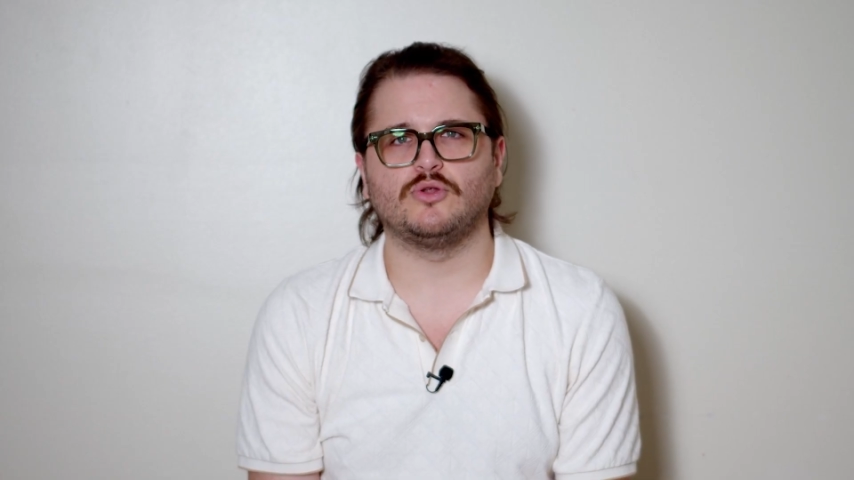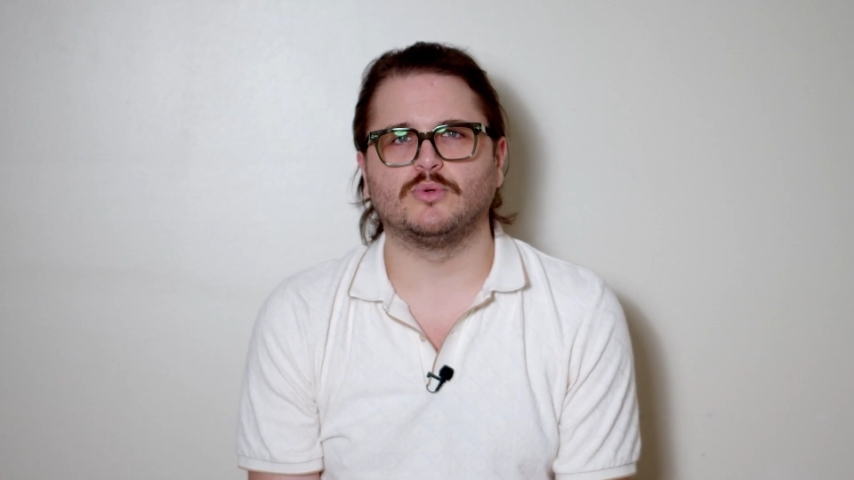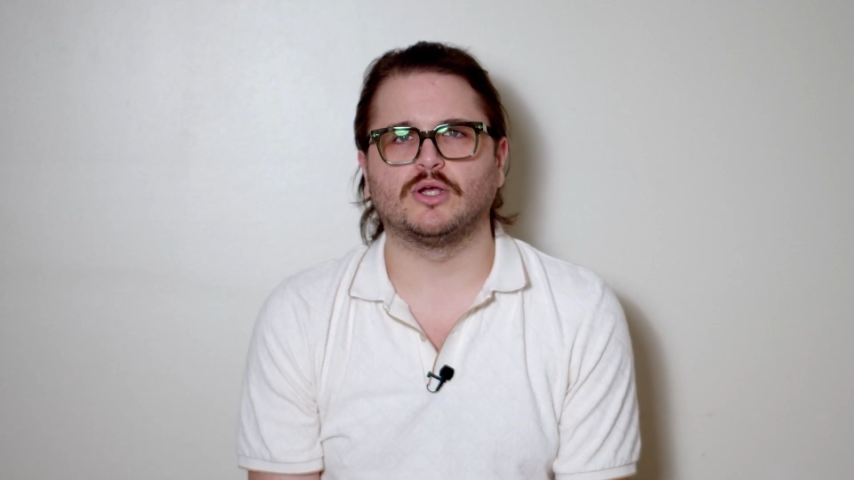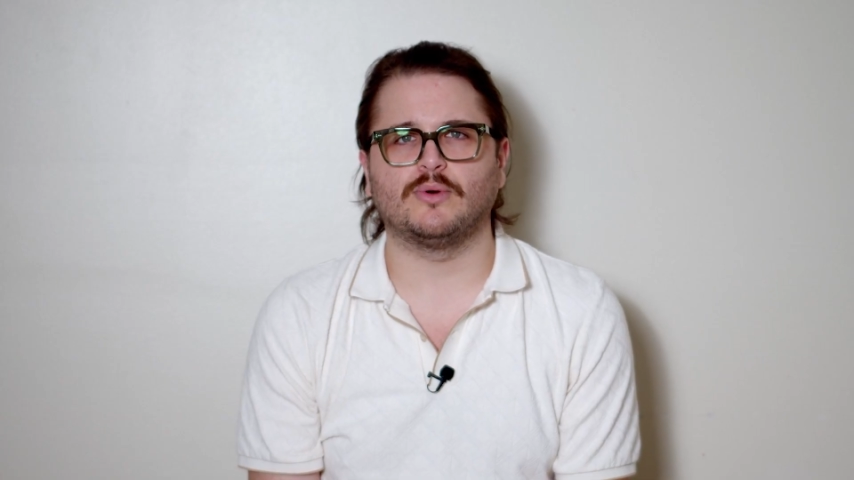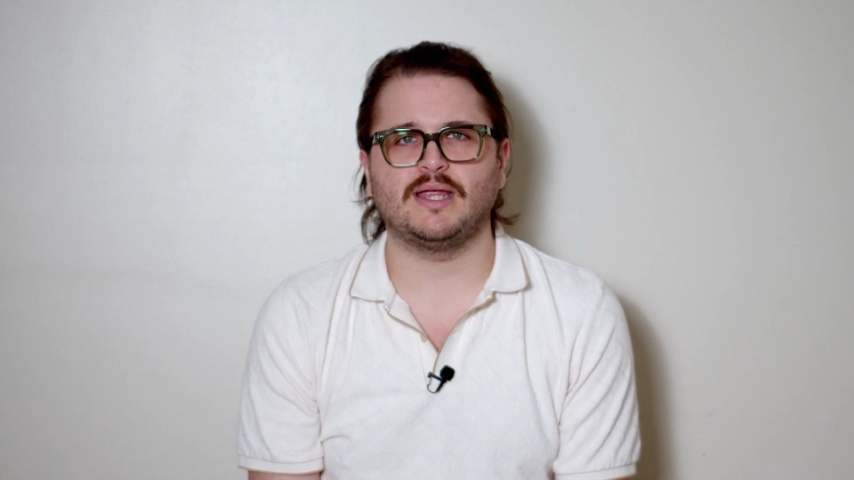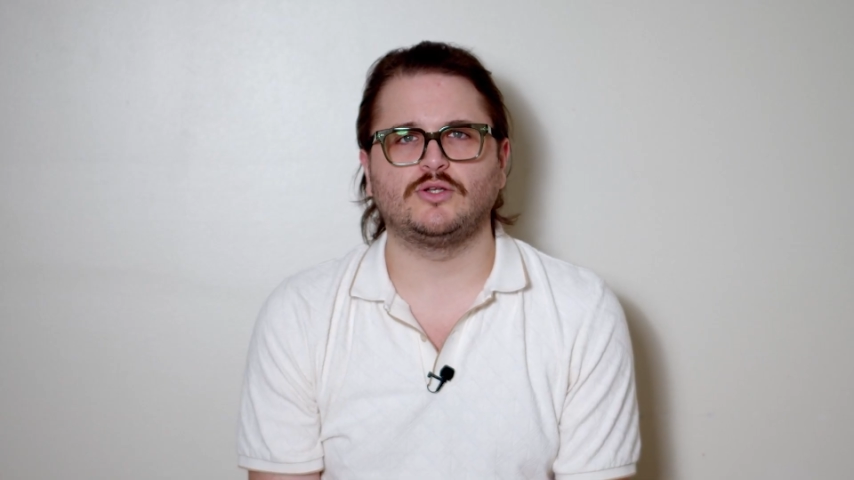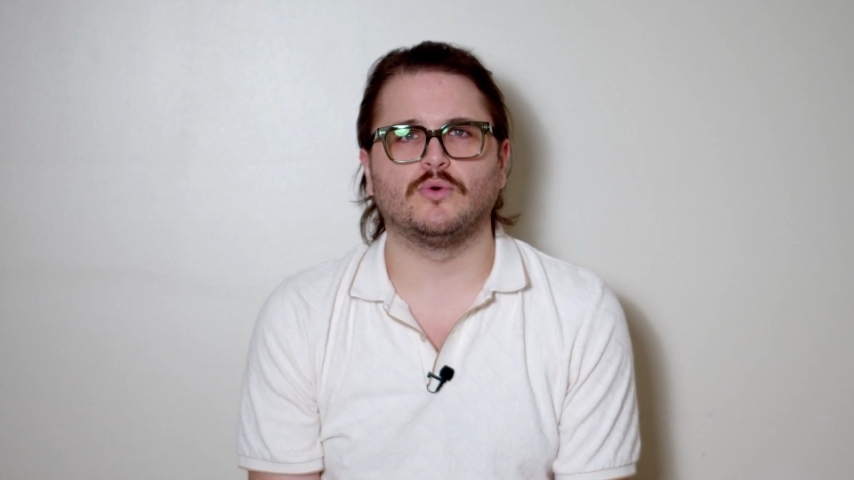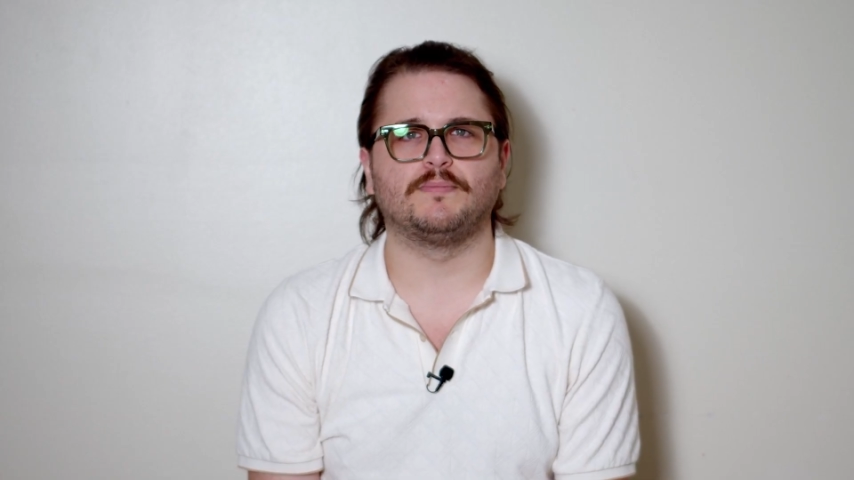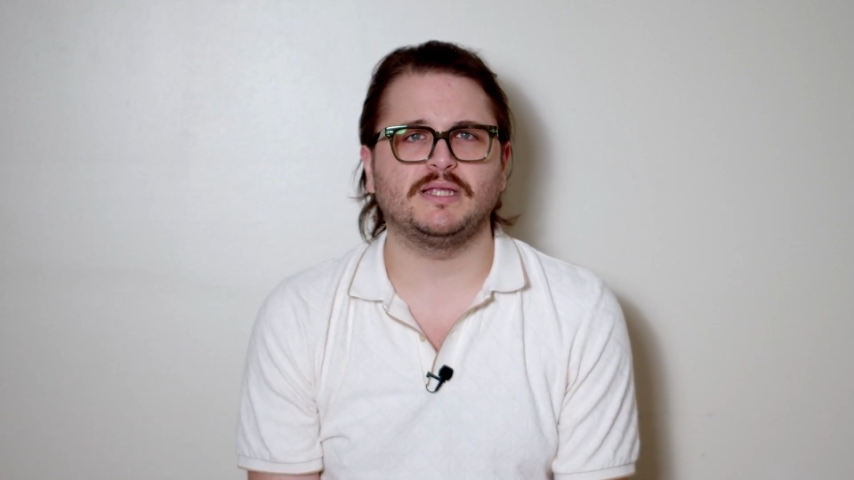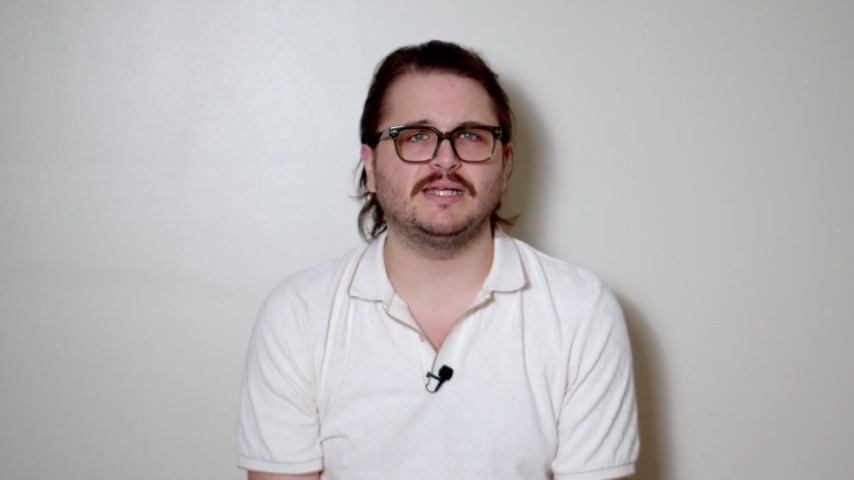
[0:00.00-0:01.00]
to agree to a
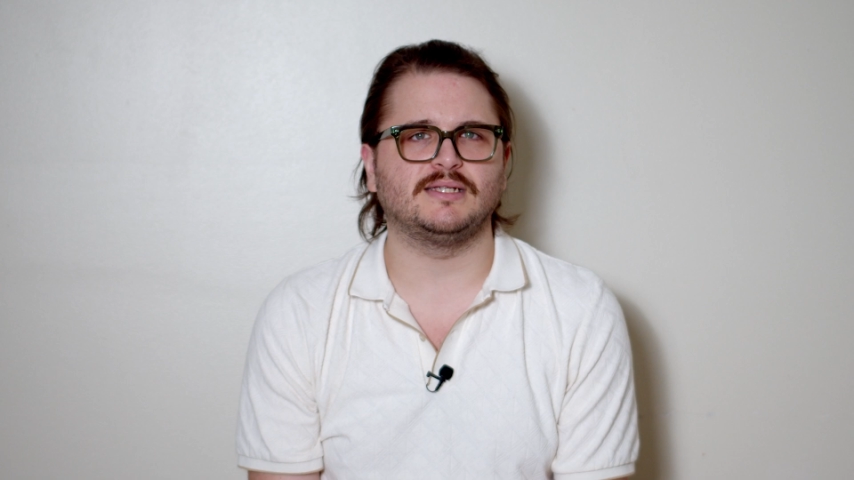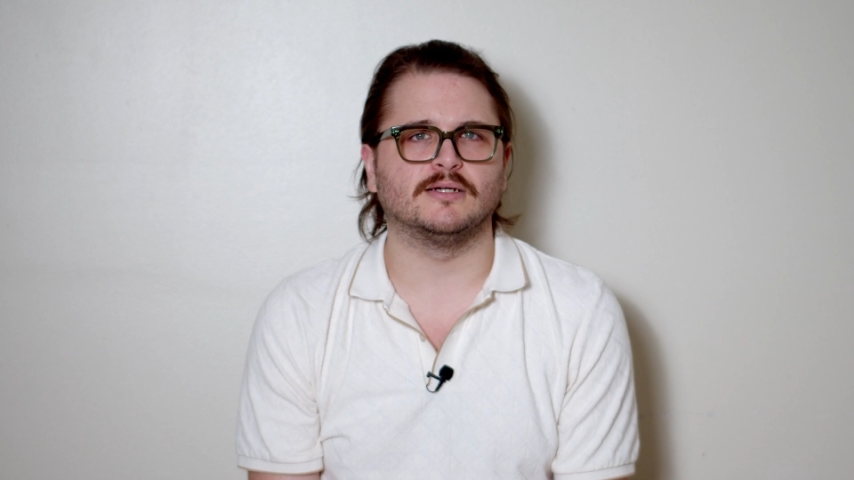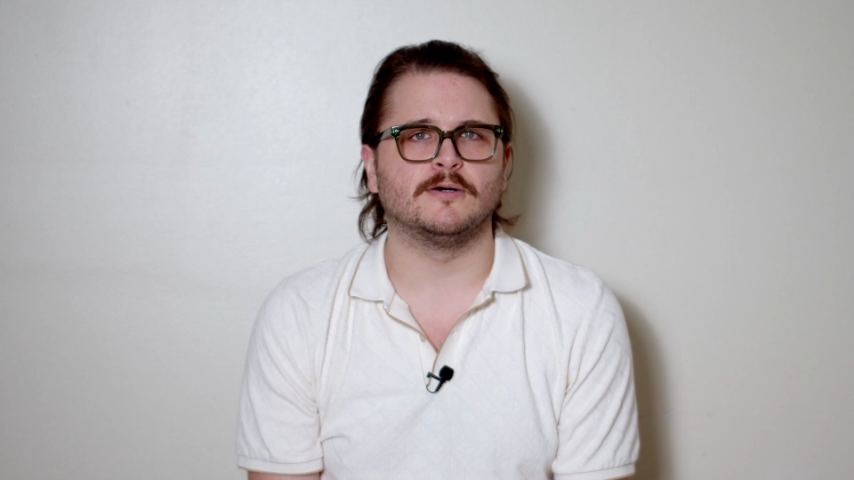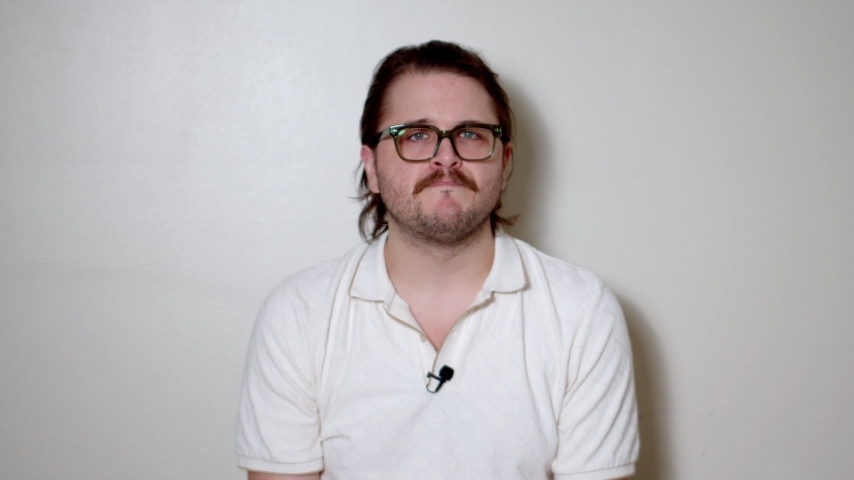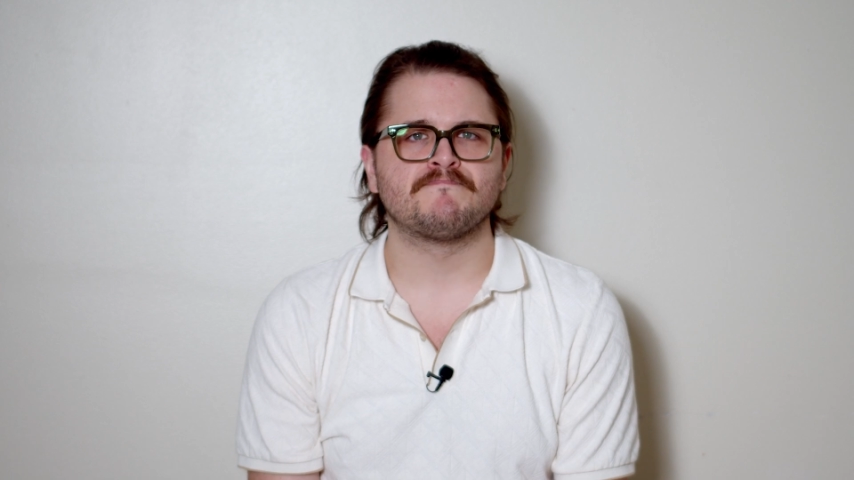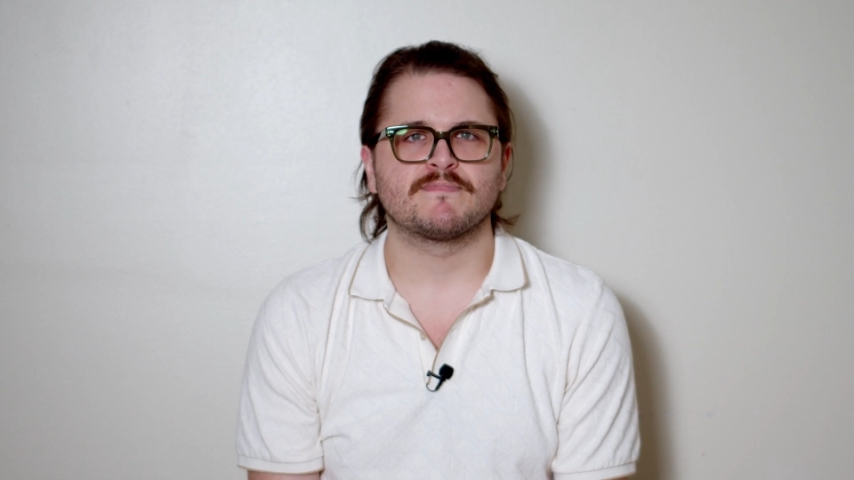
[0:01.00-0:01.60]
plea deal,